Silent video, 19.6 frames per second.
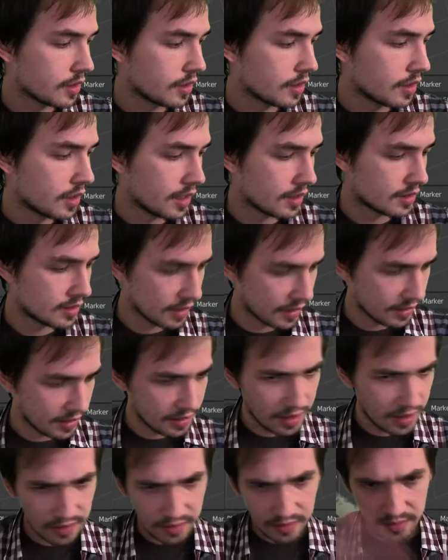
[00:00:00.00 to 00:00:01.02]
it's like
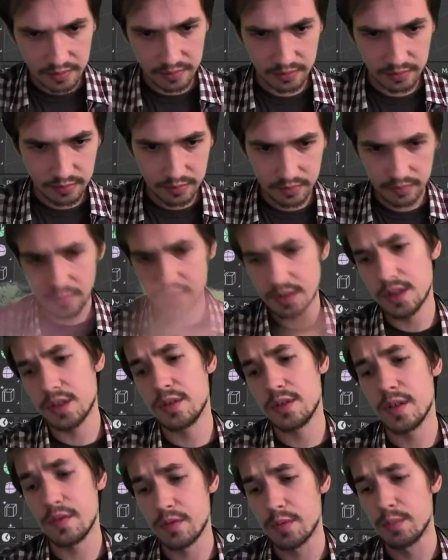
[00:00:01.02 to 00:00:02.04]
another
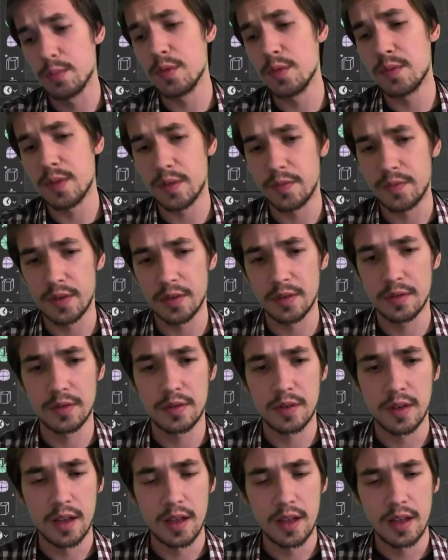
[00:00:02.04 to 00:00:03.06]
degree of removal if you're,
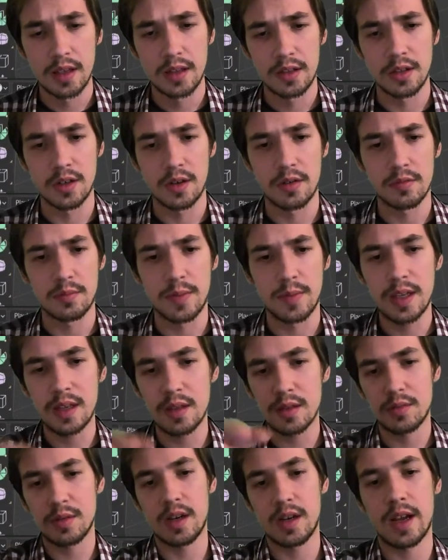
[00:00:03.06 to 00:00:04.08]
making
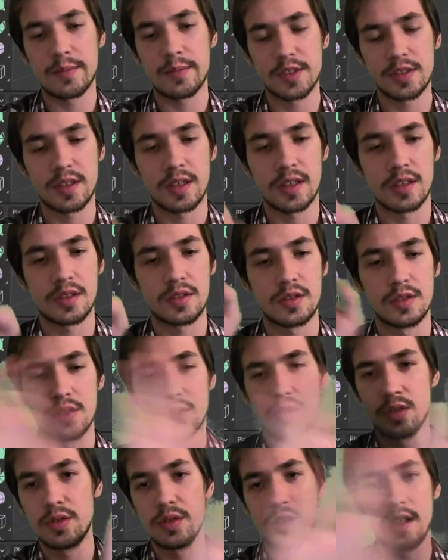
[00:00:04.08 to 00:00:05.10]
3D objects on a
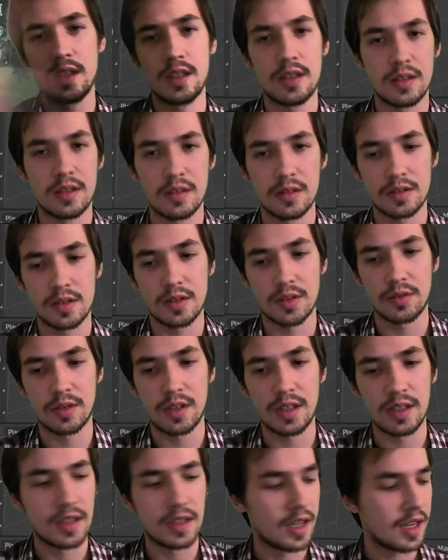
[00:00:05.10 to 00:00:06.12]
2D
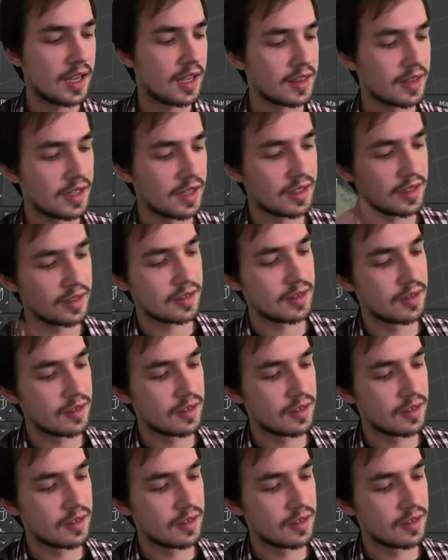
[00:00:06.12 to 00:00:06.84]
screen, and then